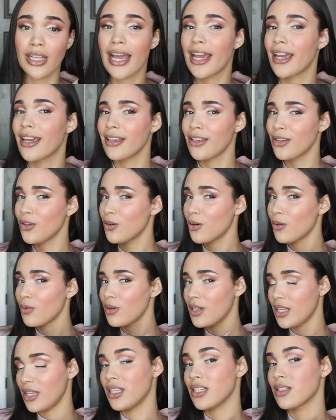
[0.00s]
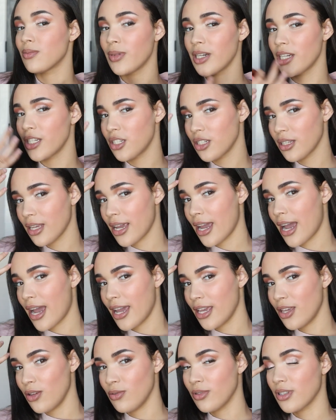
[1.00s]
Like you don't need this much. Like
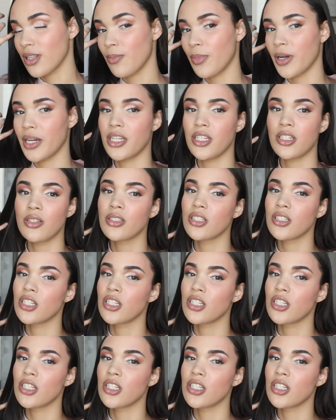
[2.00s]
I used a bunch